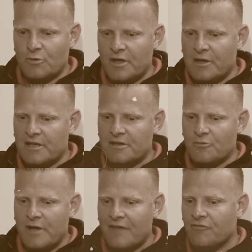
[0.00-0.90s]
we,
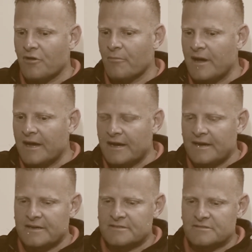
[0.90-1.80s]
we are from
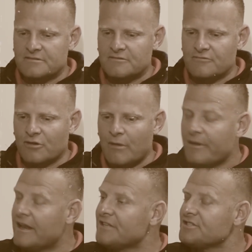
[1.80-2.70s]
a, from a
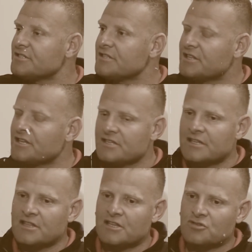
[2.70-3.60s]
village that is
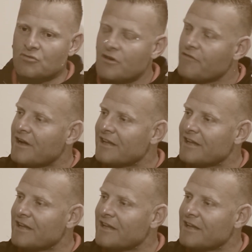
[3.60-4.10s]
in the south of